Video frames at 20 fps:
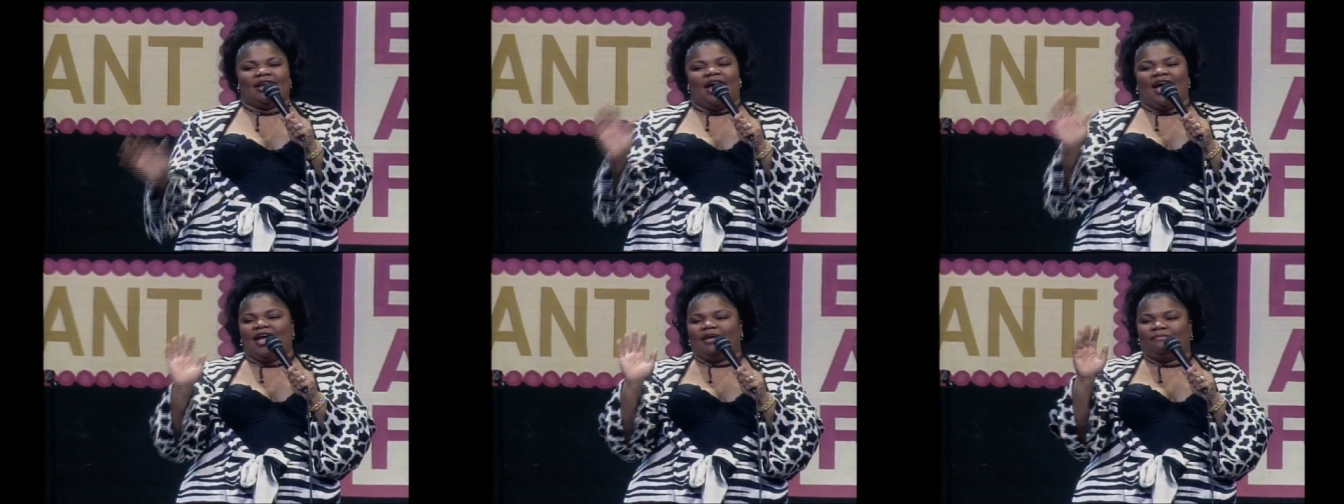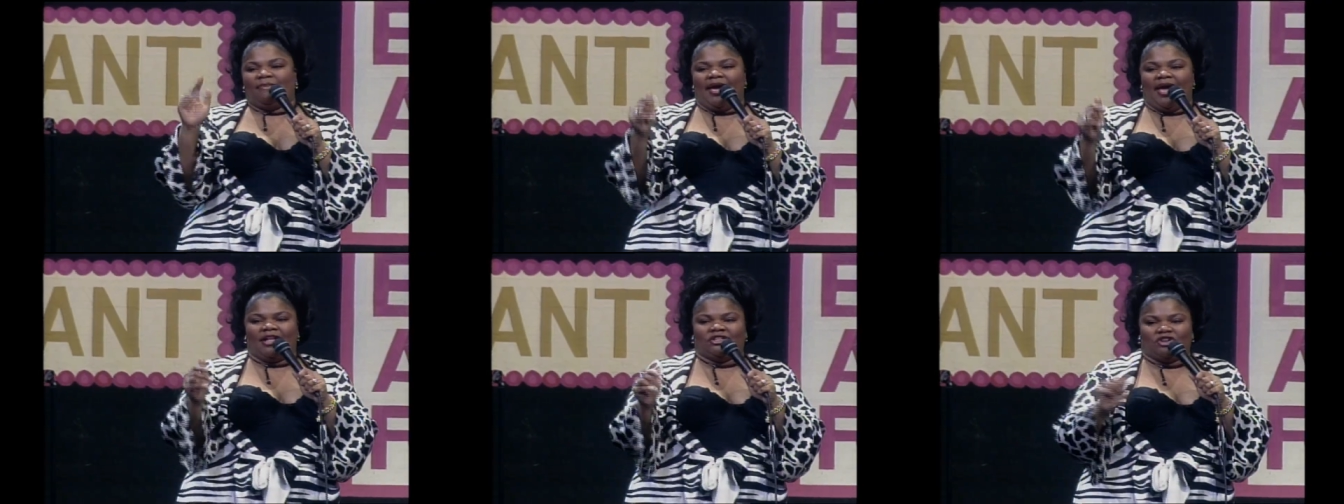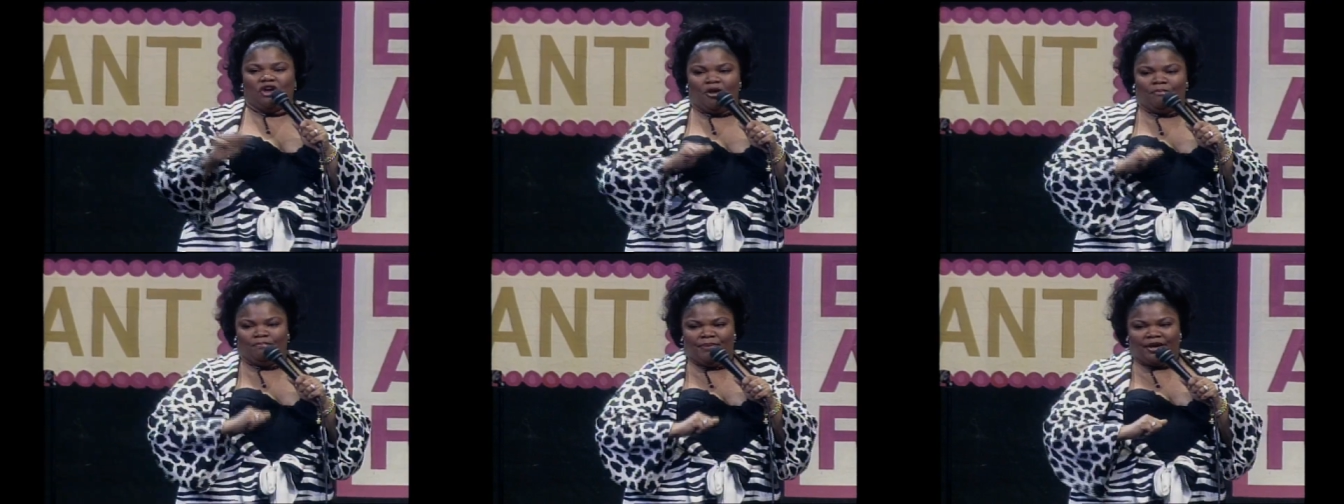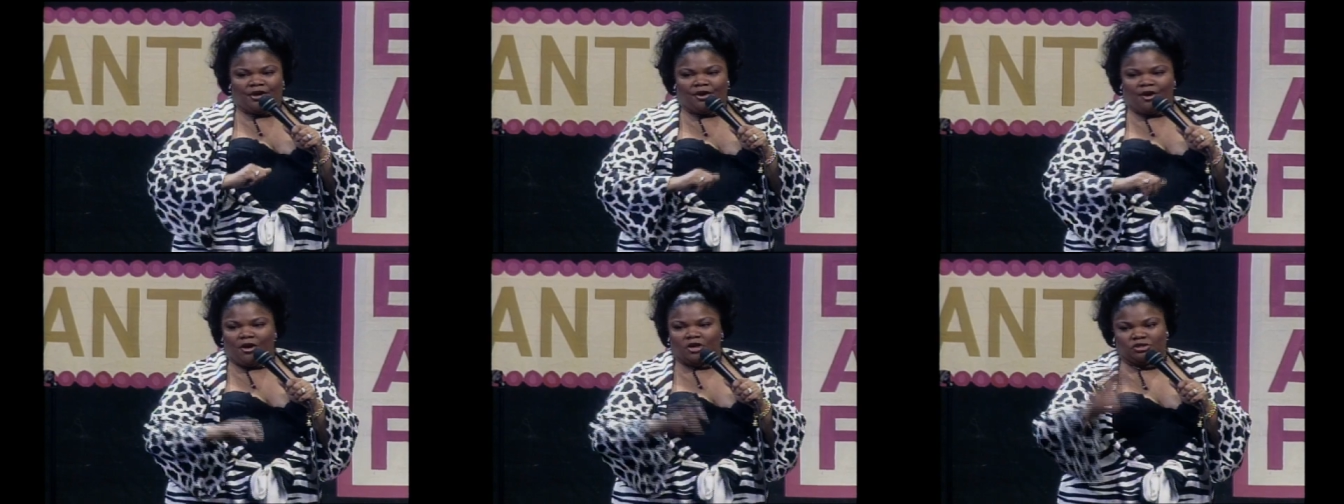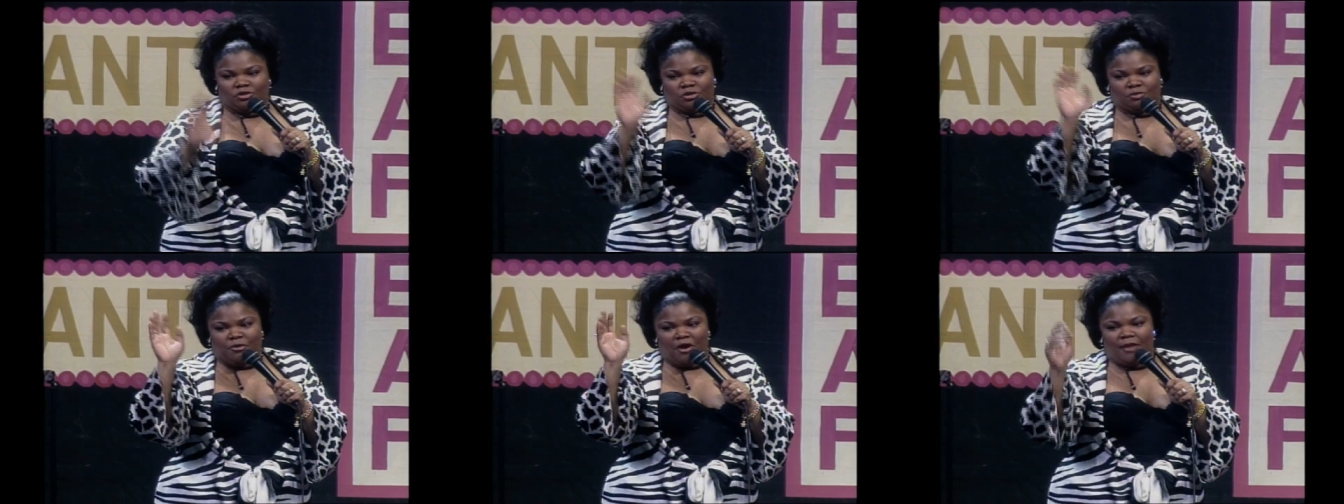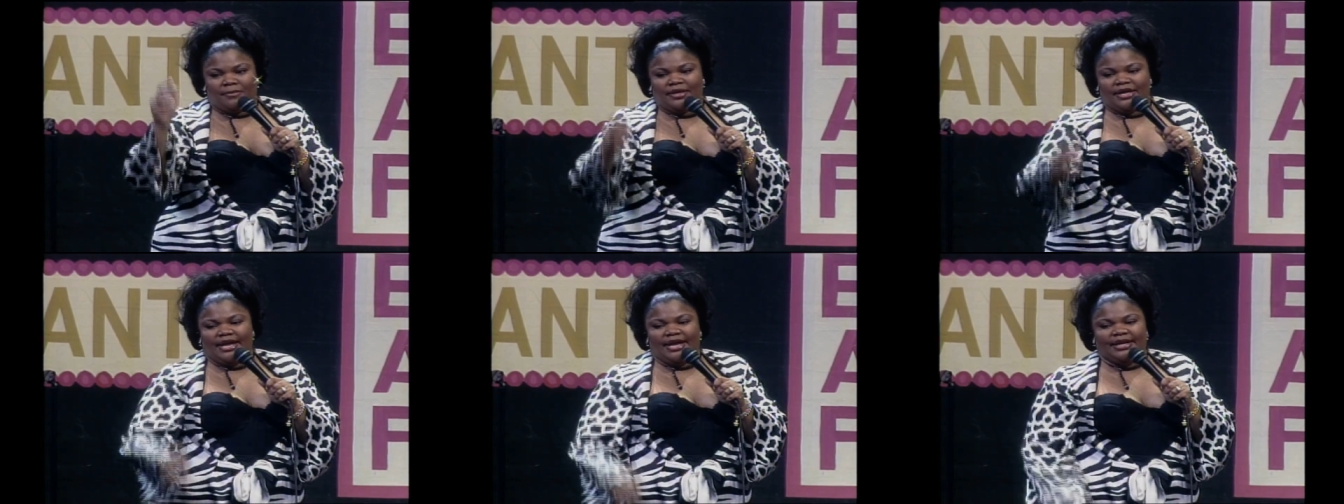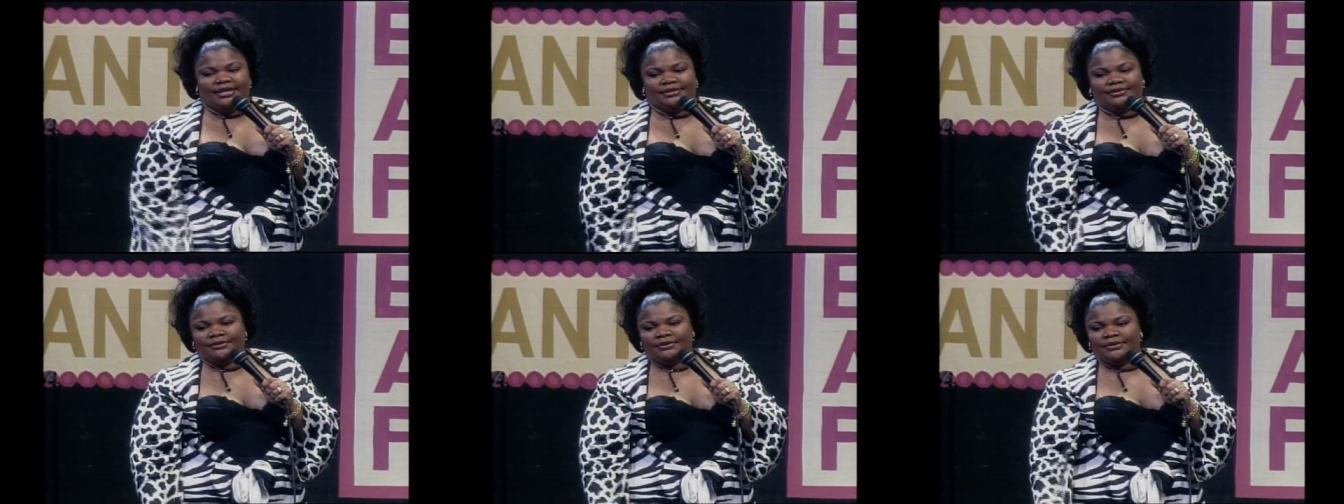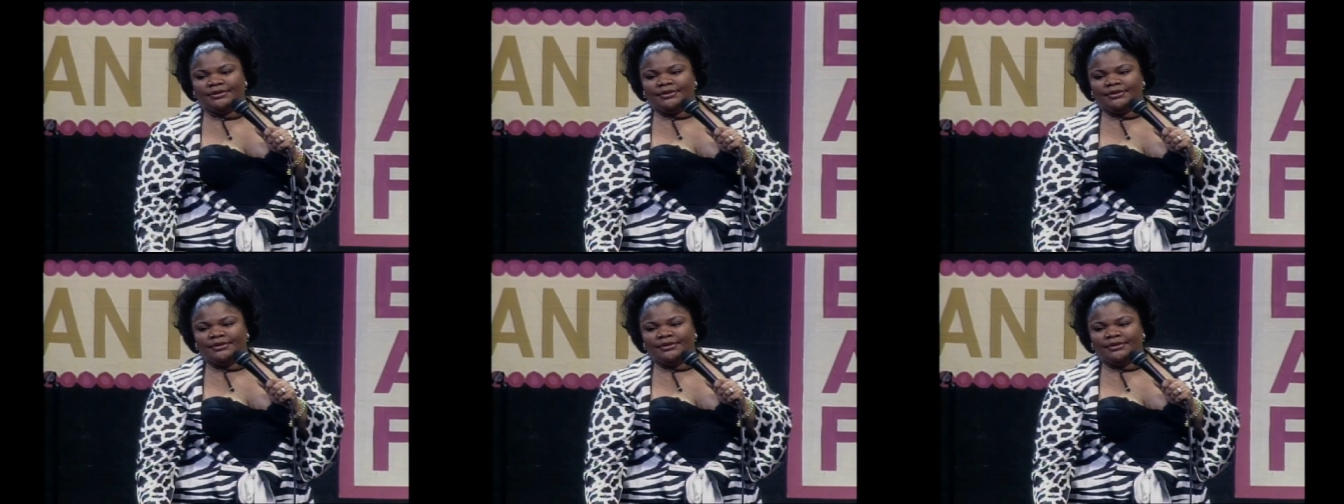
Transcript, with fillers: I ain't mad. Y'all big girls was probably eating.